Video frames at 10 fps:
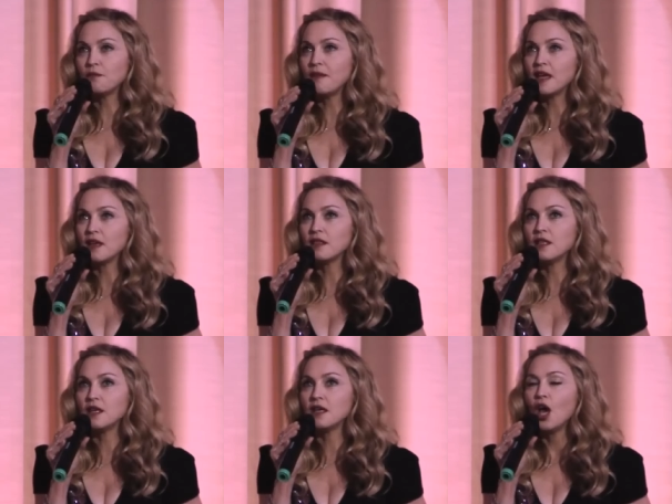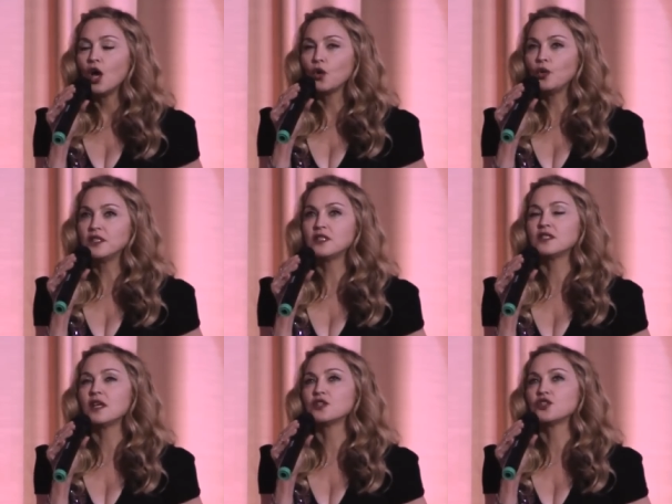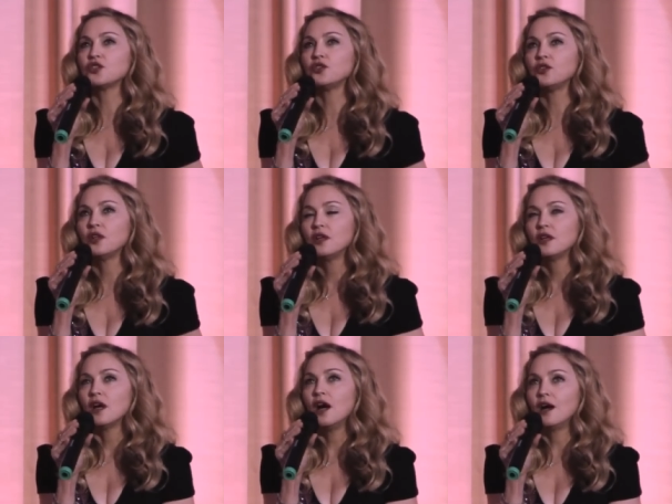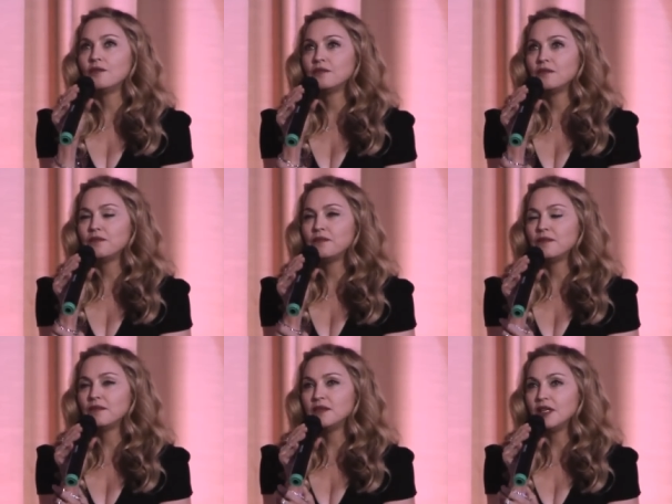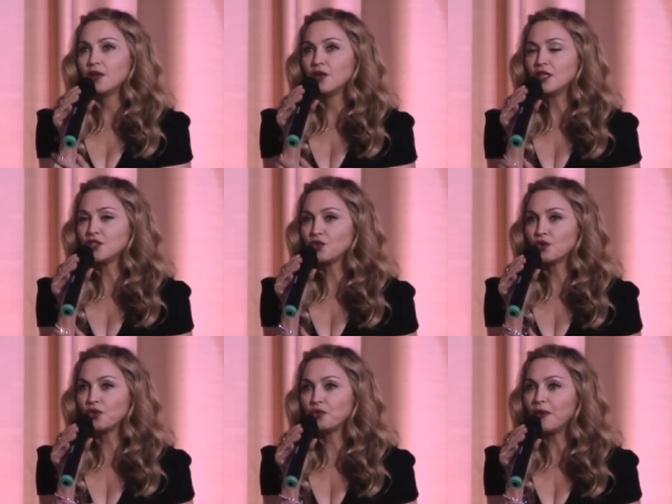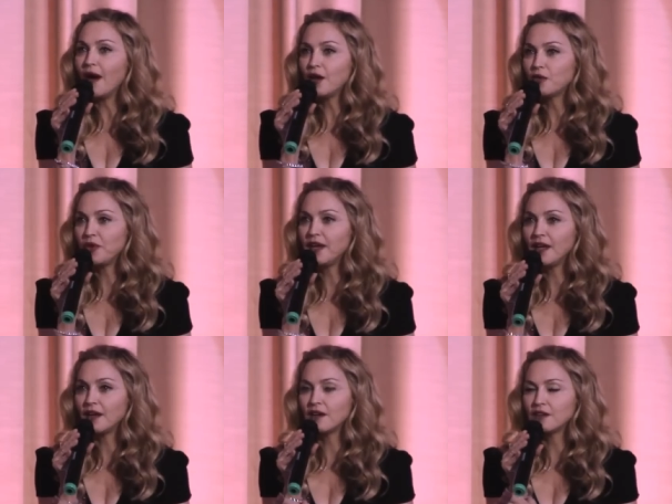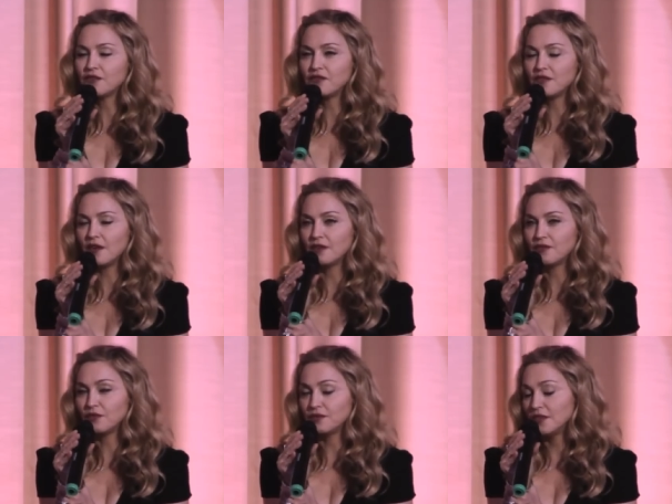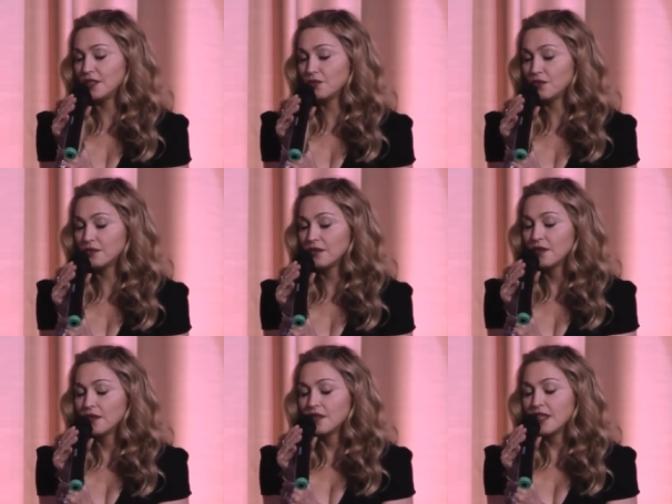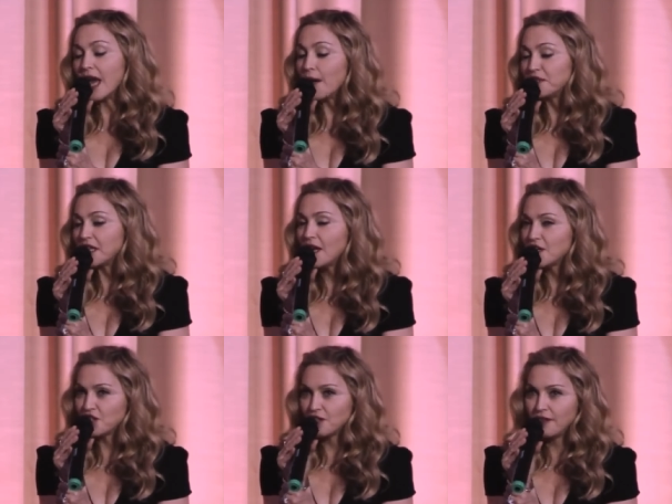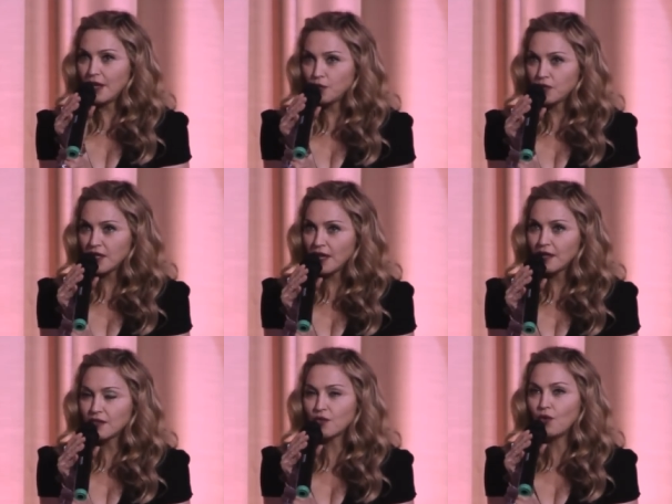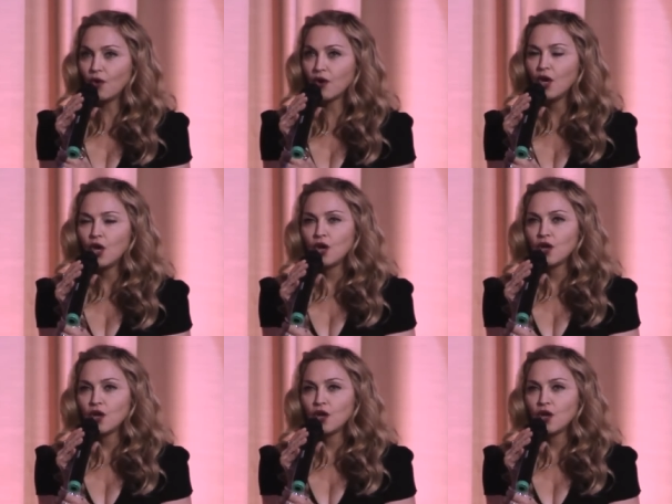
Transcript: to make the quintessential, um, you know, historical biopic of, of you know the abdication of Edward VIII or